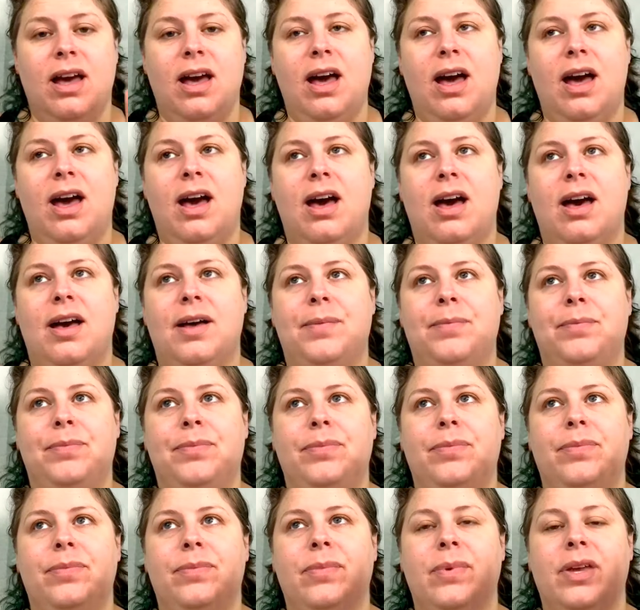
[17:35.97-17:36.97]

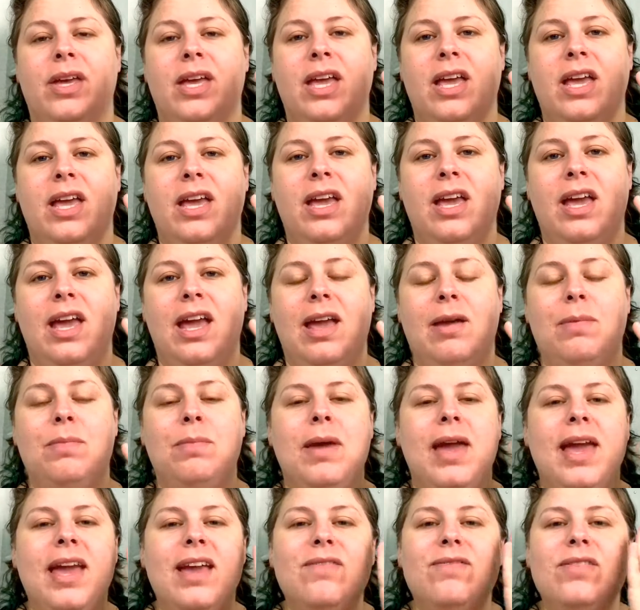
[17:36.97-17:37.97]
It
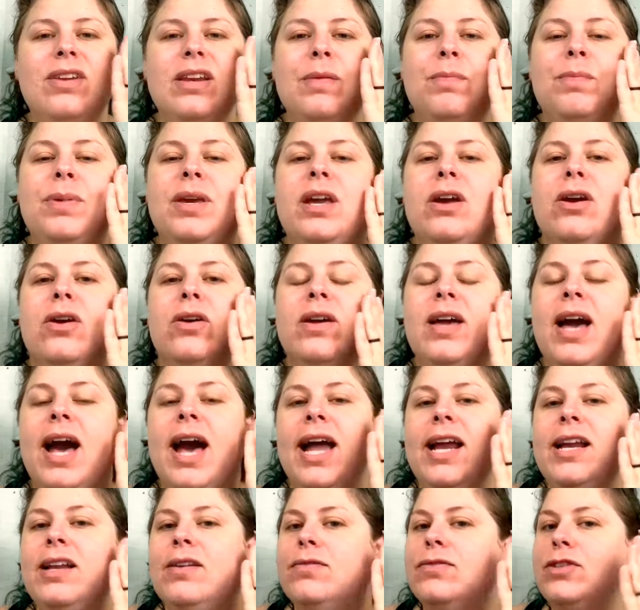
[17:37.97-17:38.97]
may even appear
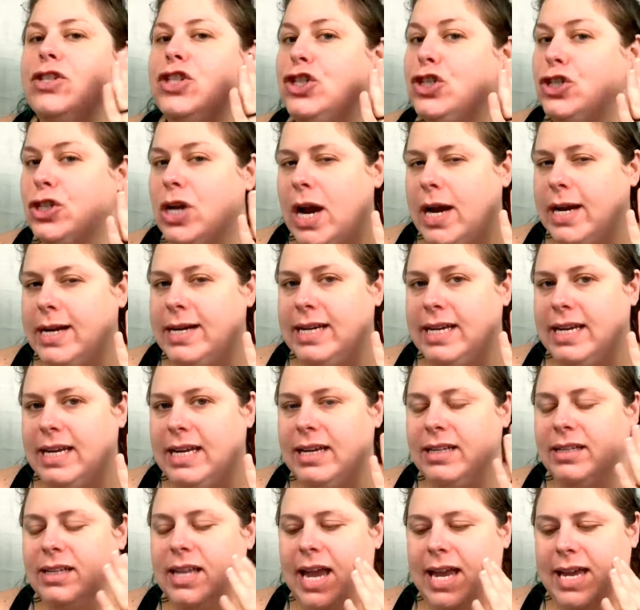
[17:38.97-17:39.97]
kind of
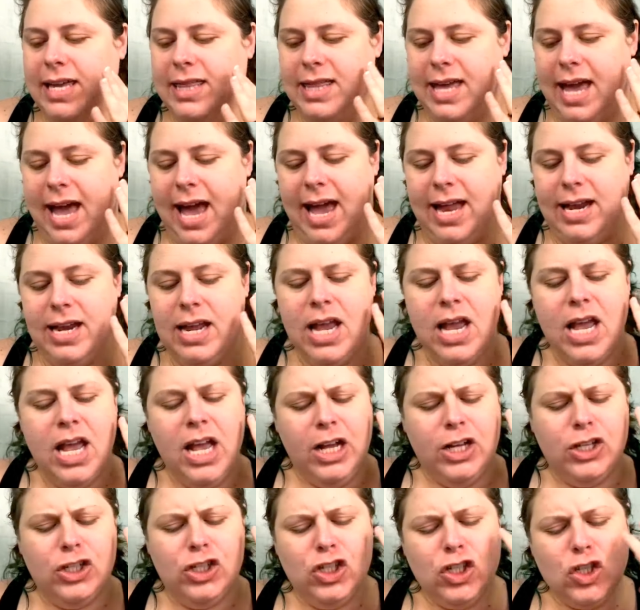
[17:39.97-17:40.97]
shiny, like that
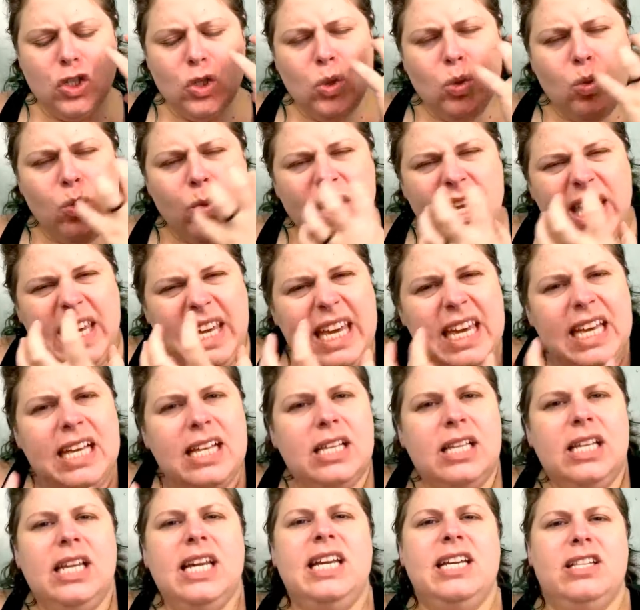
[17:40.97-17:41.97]
squeaky
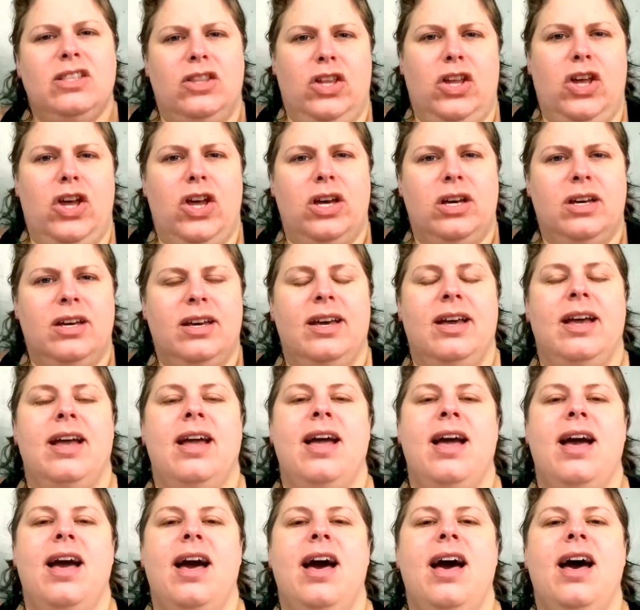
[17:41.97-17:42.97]
clean look.
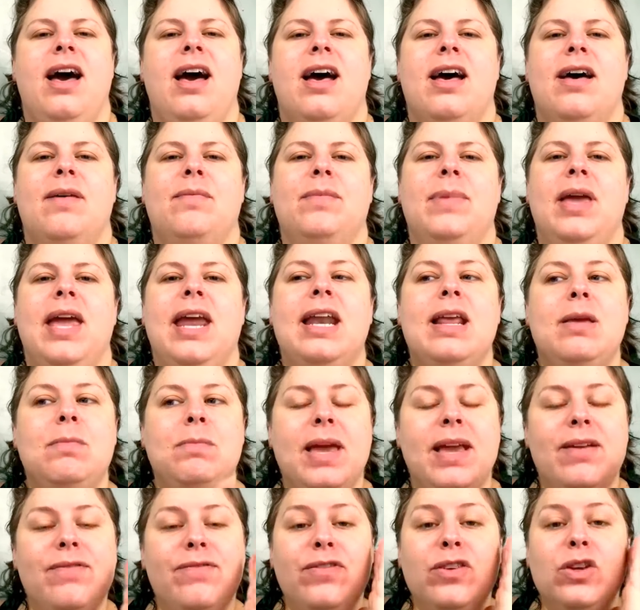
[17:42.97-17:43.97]
And it
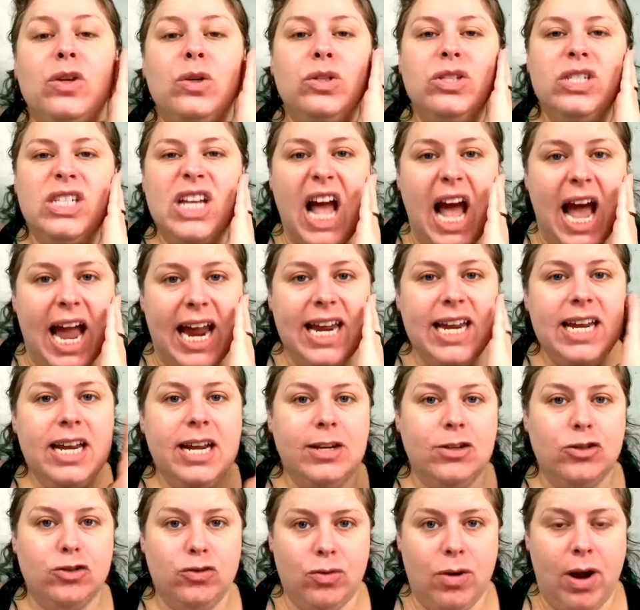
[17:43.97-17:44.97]
may feel tight
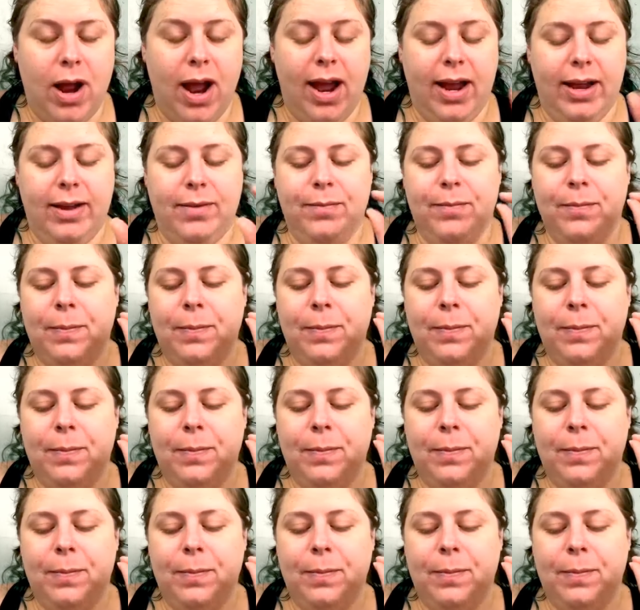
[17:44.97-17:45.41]
and dry.